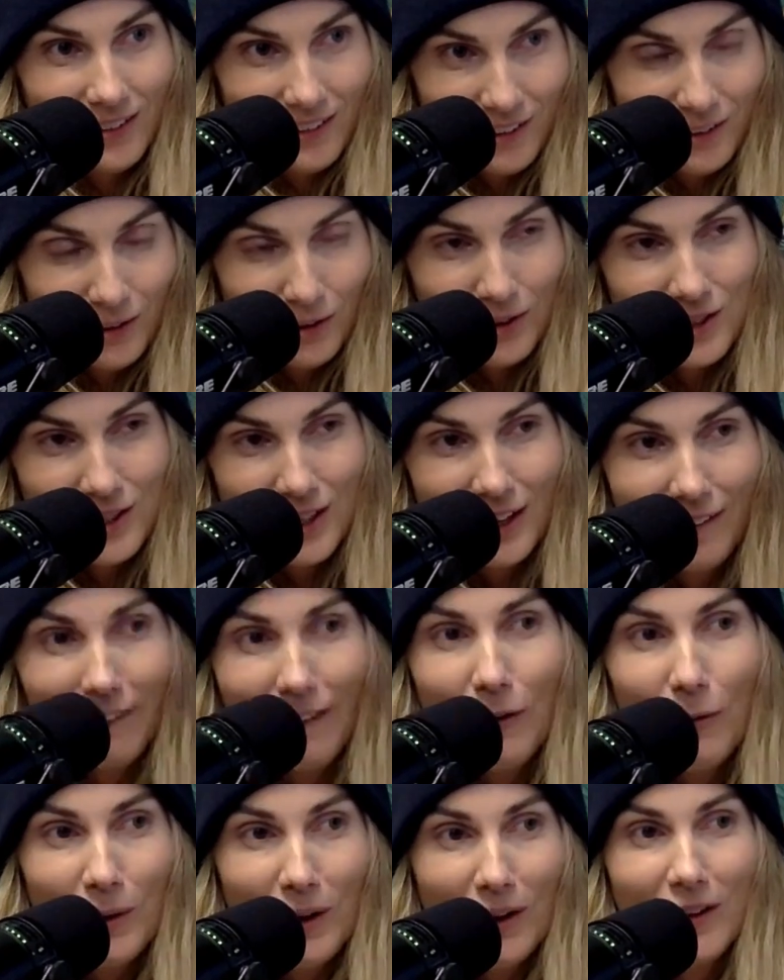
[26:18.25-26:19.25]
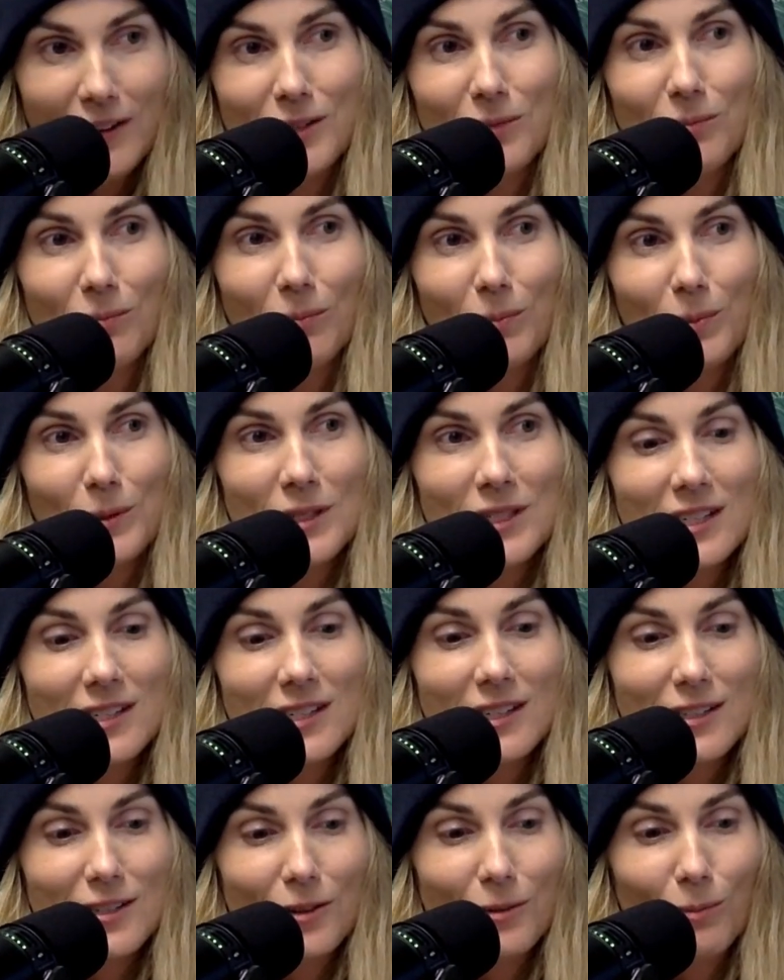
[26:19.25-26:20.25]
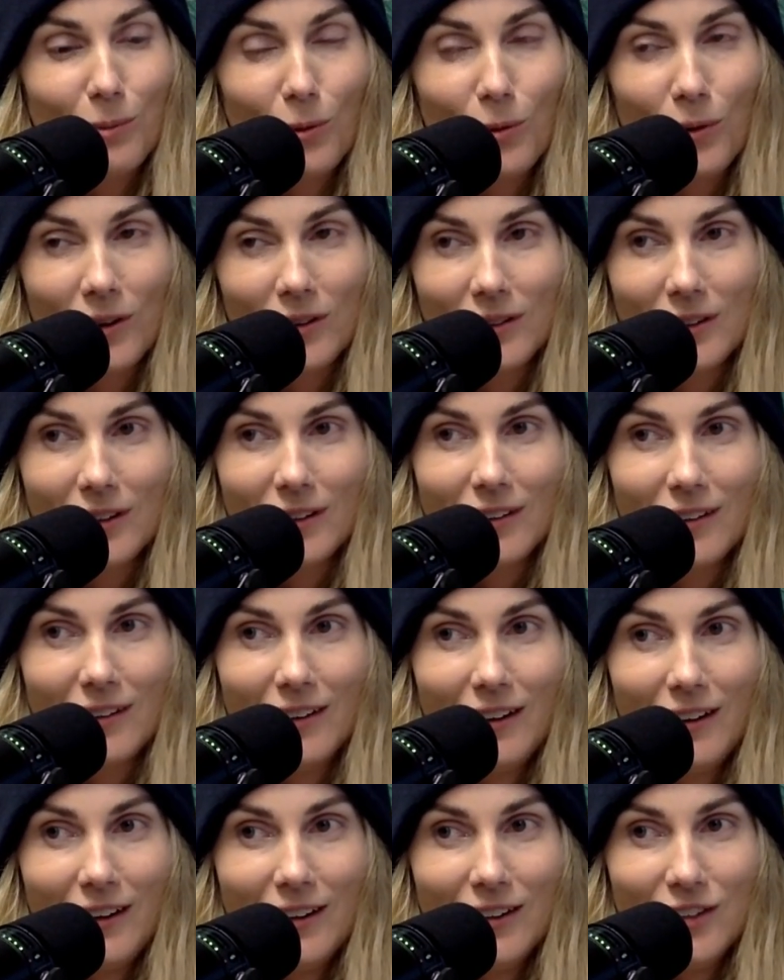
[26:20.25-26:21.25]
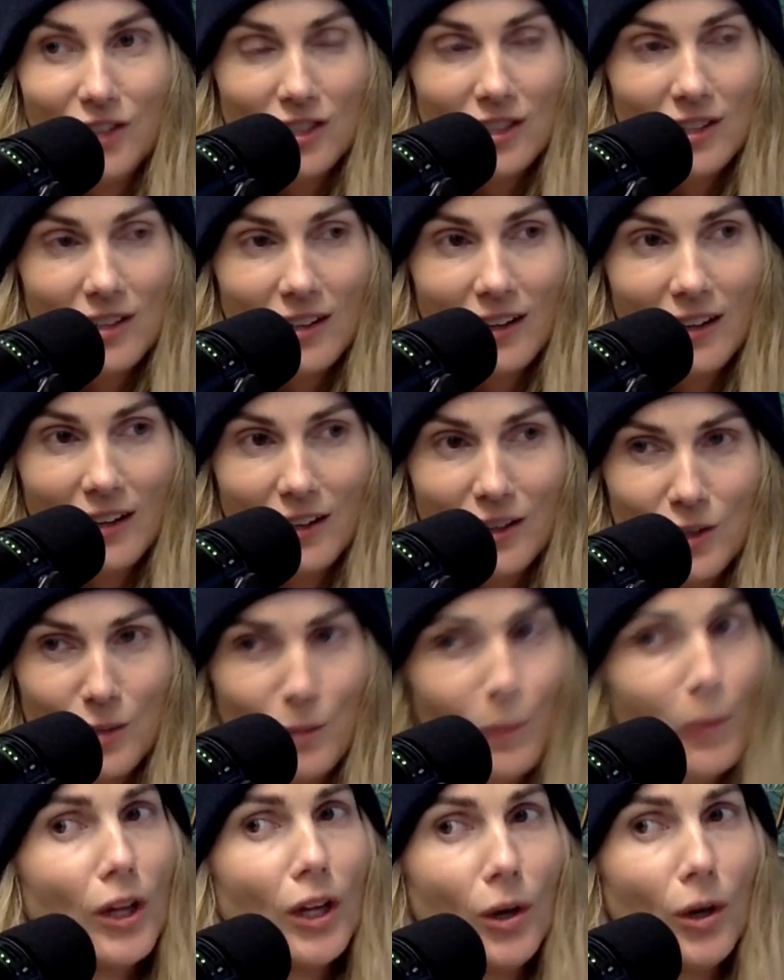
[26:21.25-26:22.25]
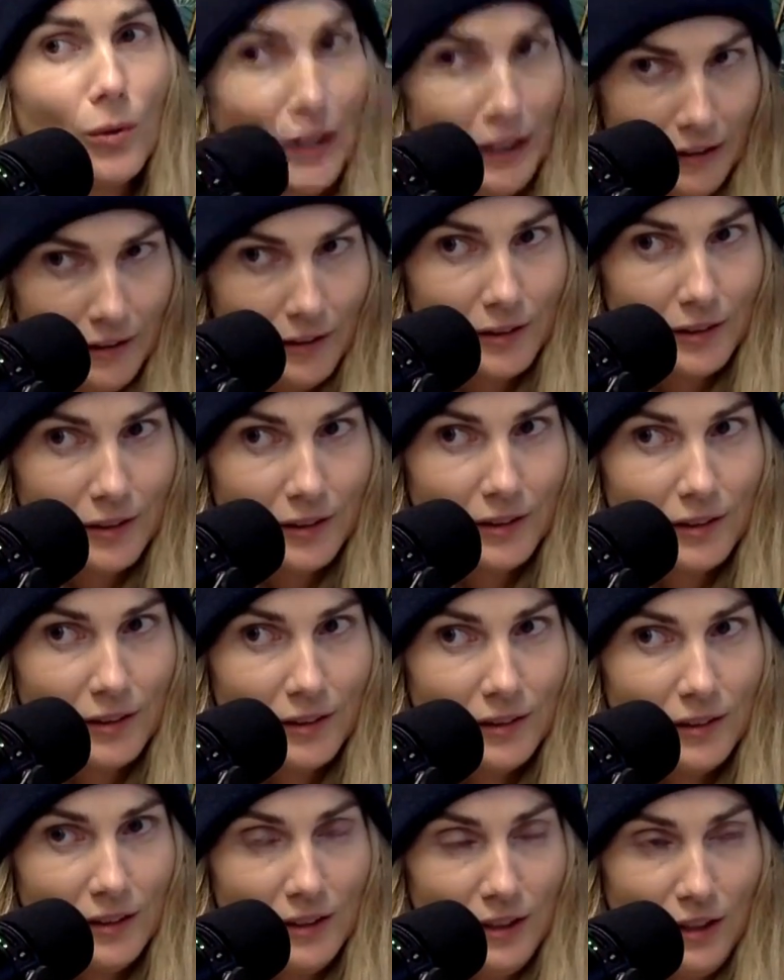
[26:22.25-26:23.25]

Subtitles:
You're saying that we got some businesses on board that it exploded in